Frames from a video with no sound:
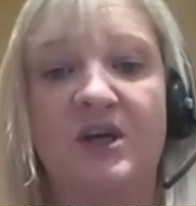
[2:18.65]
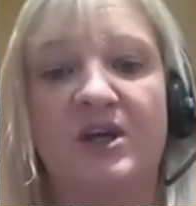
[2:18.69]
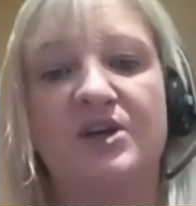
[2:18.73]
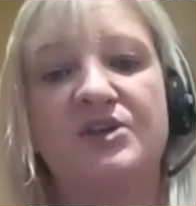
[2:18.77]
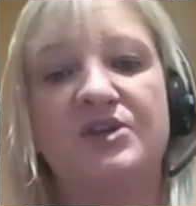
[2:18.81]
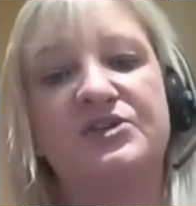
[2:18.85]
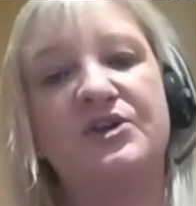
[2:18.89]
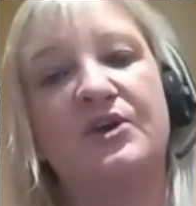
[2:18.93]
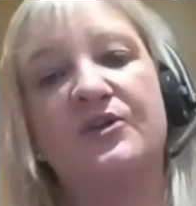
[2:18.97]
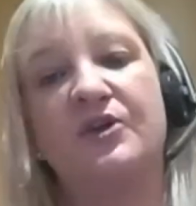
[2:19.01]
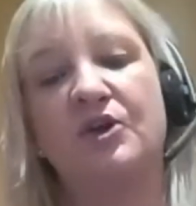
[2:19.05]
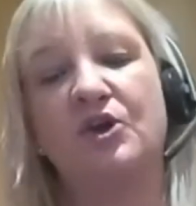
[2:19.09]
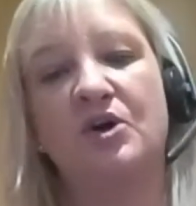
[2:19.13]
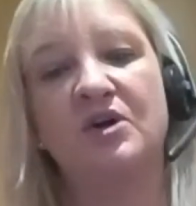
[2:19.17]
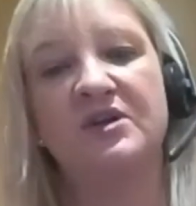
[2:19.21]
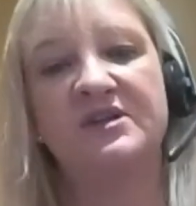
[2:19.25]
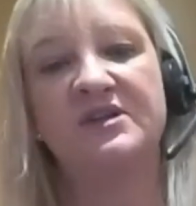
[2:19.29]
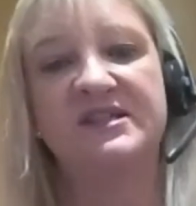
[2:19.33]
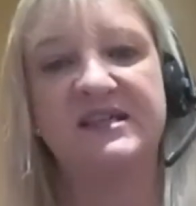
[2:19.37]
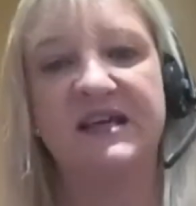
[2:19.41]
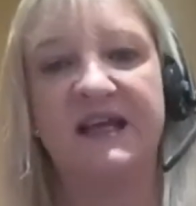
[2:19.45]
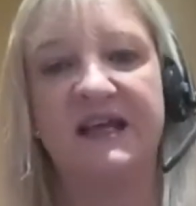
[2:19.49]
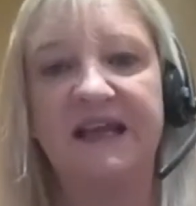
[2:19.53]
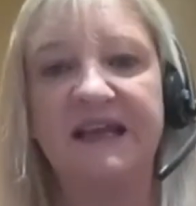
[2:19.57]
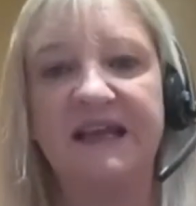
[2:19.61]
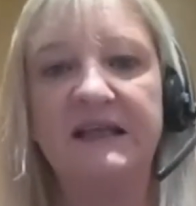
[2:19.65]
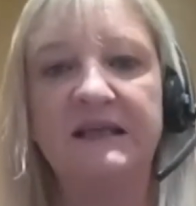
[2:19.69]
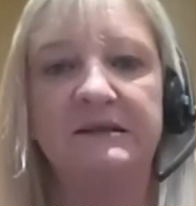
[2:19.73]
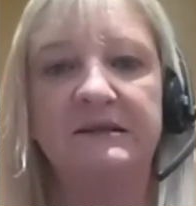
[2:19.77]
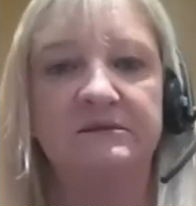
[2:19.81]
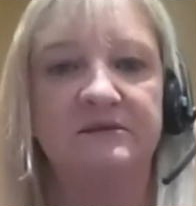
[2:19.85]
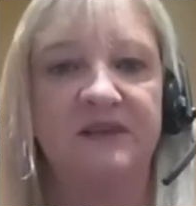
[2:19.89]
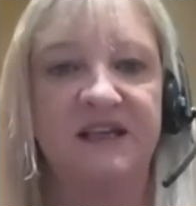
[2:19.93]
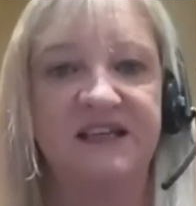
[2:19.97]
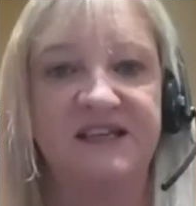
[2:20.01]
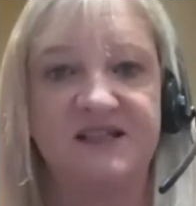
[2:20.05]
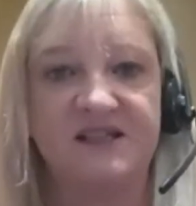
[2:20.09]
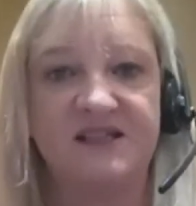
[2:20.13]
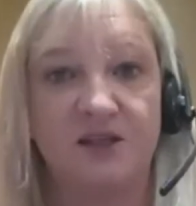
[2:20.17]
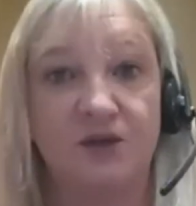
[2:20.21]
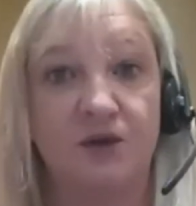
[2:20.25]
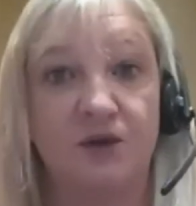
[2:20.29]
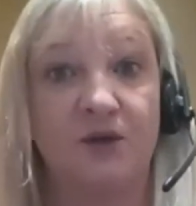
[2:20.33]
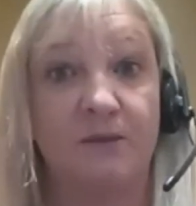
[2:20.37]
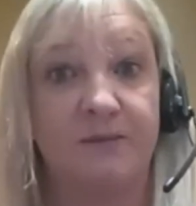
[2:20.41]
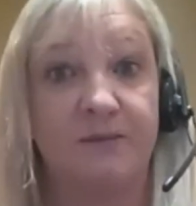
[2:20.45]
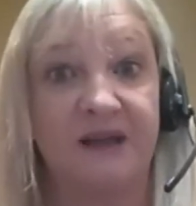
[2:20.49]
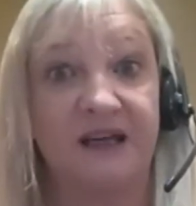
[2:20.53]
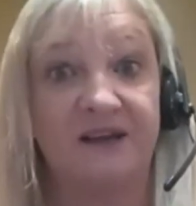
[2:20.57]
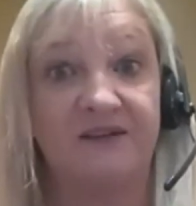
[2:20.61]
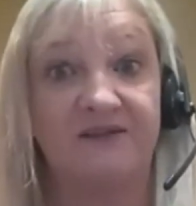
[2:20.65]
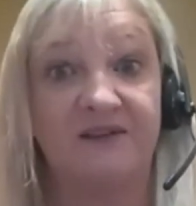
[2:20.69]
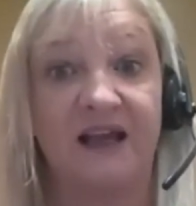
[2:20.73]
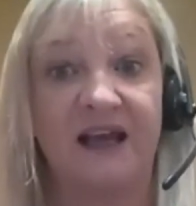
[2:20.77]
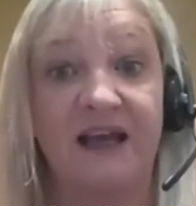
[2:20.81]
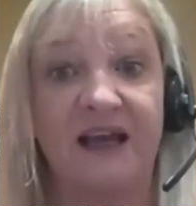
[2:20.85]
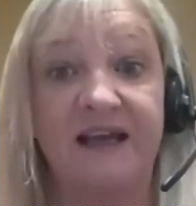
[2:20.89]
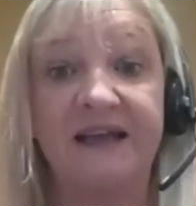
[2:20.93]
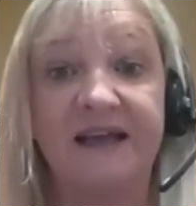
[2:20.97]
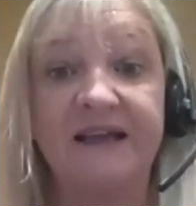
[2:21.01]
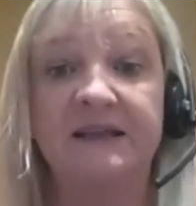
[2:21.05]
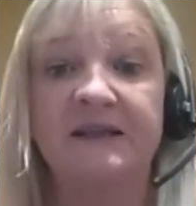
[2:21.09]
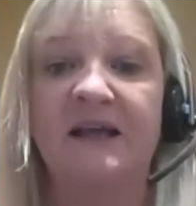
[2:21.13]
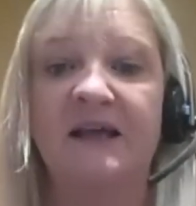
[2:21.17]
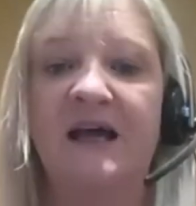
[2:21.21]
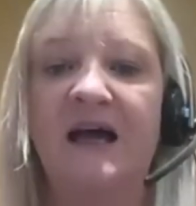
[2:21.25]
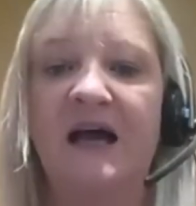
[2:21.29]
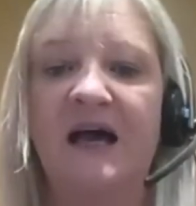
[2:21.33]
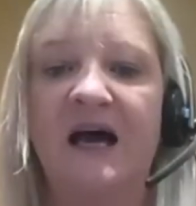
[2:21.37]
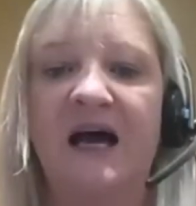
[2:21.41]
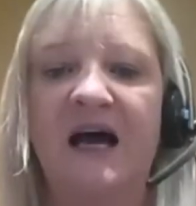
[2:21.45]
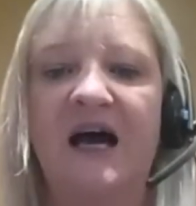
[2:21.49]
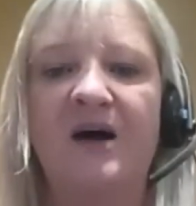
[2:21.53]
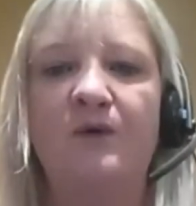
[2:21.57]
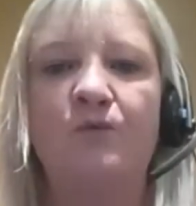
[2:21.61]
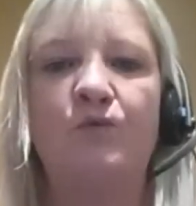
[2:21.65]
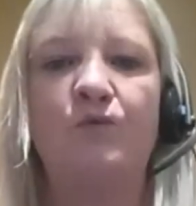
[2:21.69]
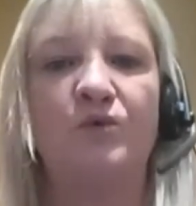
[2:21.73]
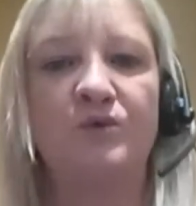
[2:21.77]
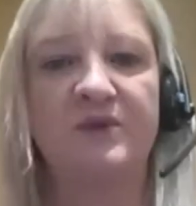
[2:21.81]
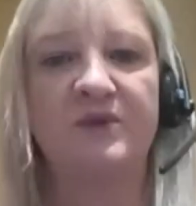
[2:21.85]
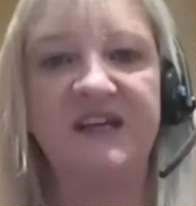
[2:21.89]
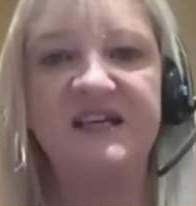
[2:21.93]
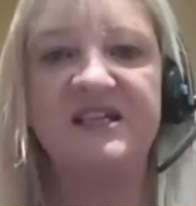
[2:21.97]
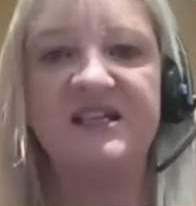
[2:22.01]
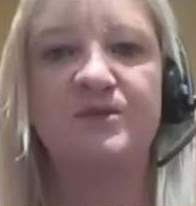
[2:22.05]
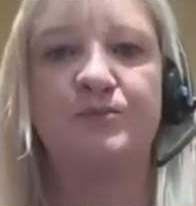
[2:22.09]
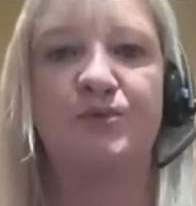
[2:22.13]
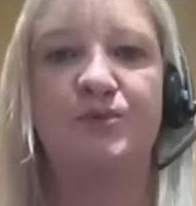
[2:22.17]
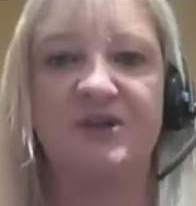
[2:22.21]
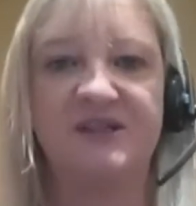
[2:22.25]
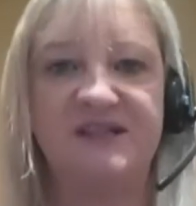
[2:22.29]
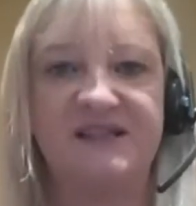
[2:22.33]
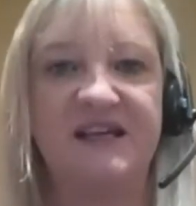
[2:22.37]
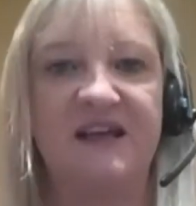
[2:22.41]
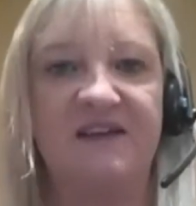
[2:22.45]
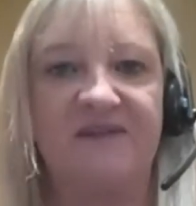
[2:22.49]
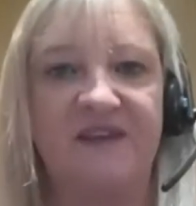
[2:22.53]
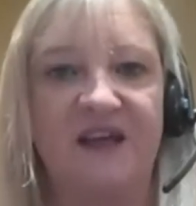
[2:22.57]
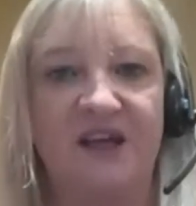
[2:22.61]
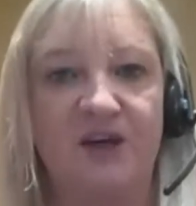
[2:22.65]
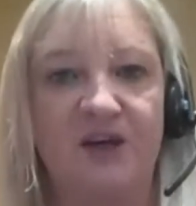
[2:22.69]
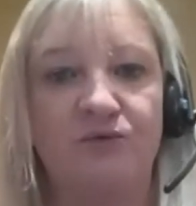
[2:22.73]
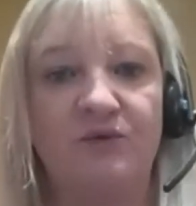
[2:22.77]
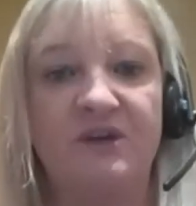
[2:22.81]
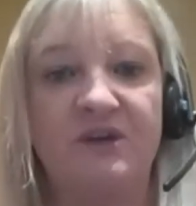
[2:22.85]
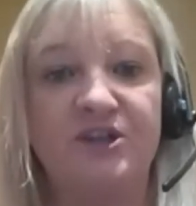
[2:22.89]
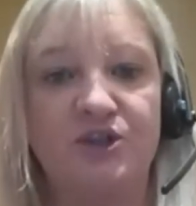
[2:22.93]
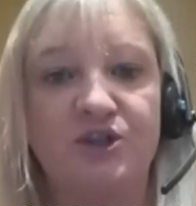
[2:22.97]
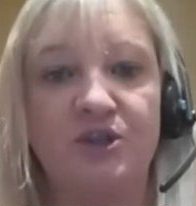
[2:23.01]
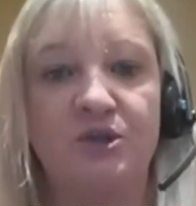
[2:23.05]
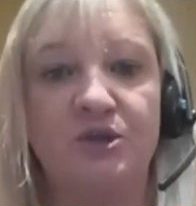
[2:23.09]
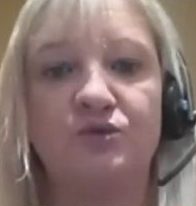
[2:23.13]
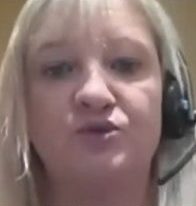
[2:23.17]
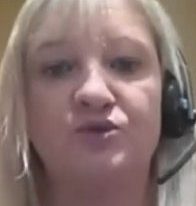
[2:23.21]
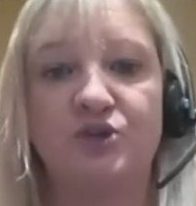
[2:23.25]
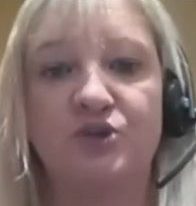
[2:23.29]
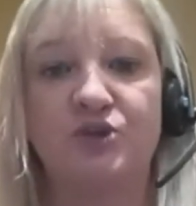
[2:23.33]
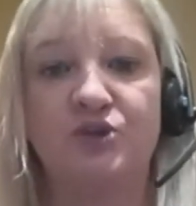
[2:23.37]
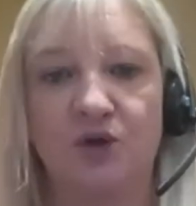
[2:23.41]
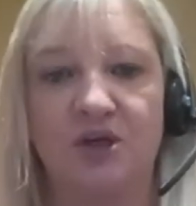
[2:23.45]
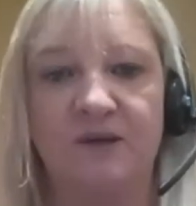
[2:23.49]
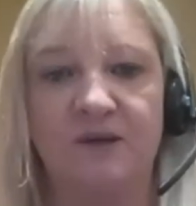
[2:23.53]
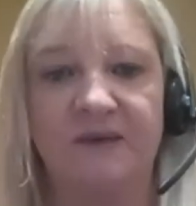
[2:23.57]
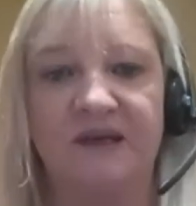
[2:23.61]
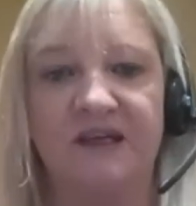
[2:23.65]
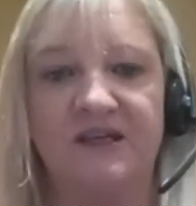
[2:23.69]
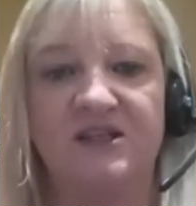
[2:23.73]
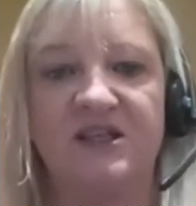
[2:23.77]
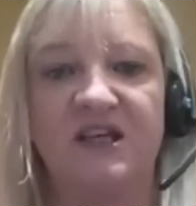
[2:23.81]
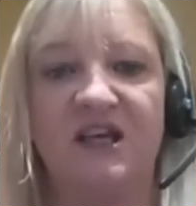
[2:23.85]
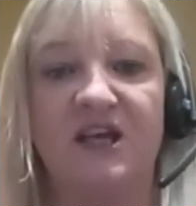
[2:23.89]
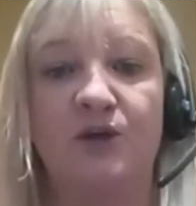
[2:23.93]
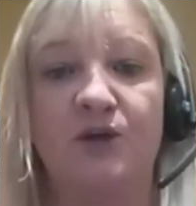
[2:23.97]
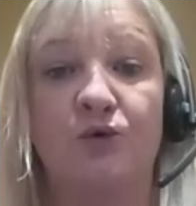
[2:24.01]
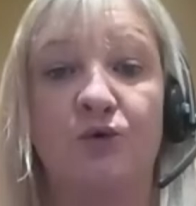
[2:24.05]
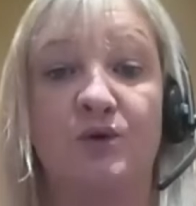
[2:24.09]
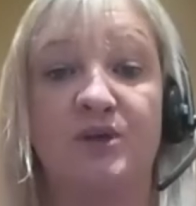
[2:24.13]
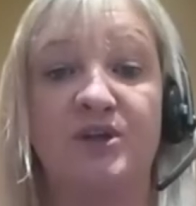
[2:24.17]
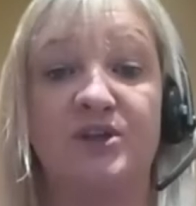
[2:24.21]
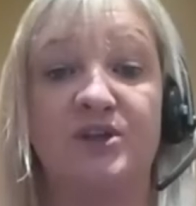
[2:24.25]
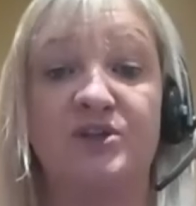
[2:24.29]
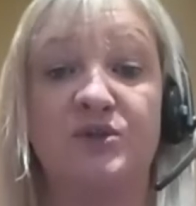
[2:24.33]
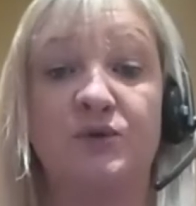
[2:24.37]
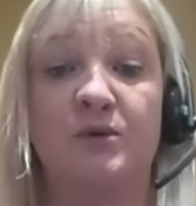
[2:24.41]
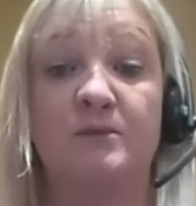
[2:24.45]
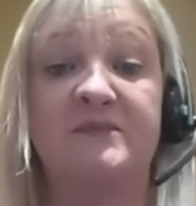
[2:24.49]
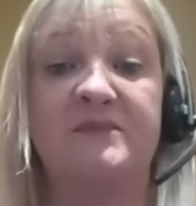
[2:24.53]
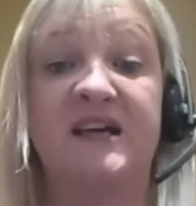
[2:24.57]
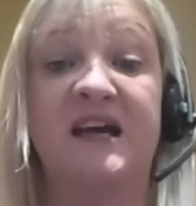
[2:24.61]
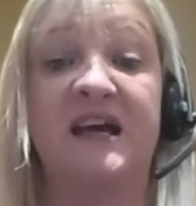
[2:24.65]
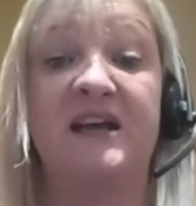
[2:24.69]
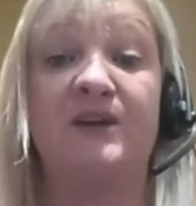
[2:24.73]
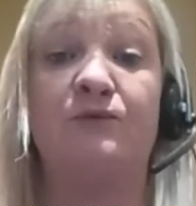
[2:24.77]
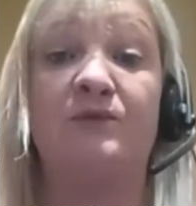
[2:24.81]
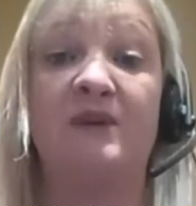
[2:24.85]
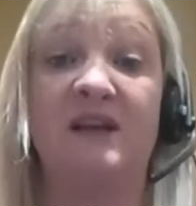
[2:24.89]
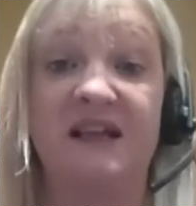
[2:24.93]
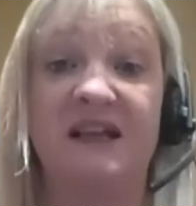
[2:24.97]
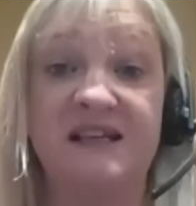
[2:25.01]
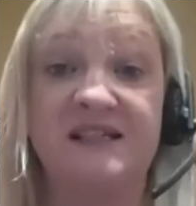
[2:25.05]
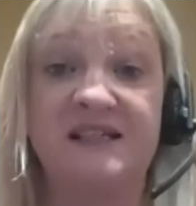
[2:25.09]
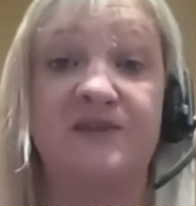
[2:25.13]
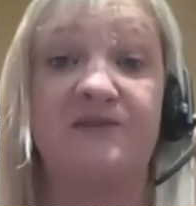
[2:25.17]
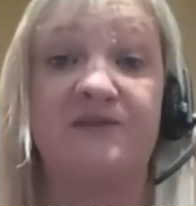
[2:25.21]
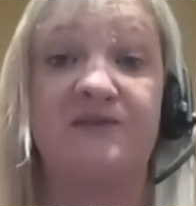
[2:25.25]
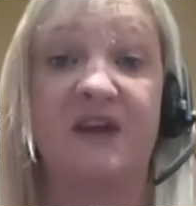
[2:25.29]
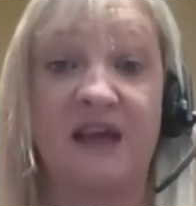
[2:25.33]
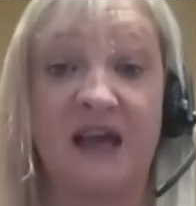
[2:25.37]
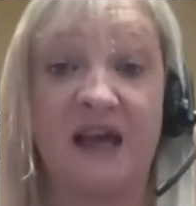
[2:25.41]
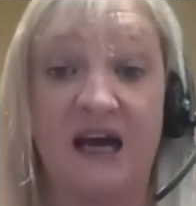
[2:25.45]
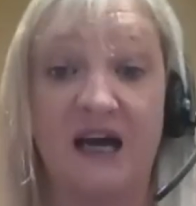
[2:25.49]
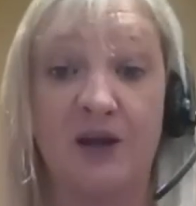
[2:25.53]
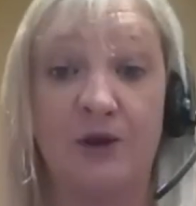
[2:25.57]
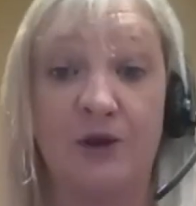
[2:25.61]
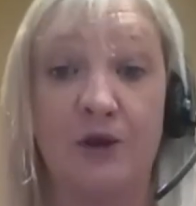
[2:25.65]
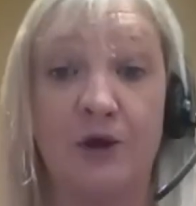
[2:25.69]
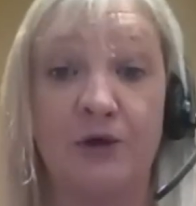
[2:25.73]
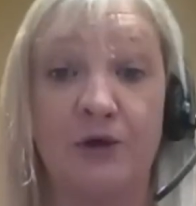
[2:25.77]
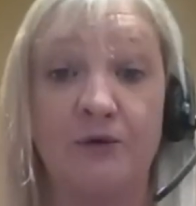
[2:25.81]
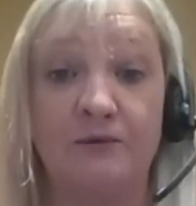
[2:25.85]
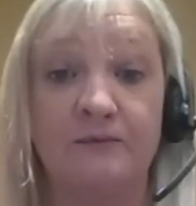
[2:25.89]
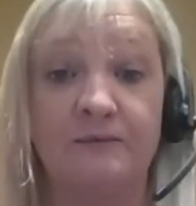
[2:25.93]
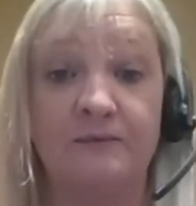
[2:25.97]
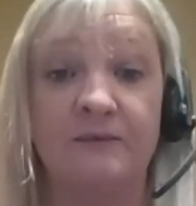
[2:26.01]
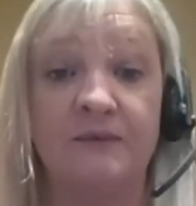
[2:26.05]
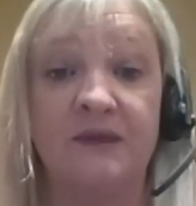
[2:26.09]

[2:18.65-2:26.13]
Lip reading: So the consignee listed on the bill of lading will need to present that original document in order to obtain release of the cargo.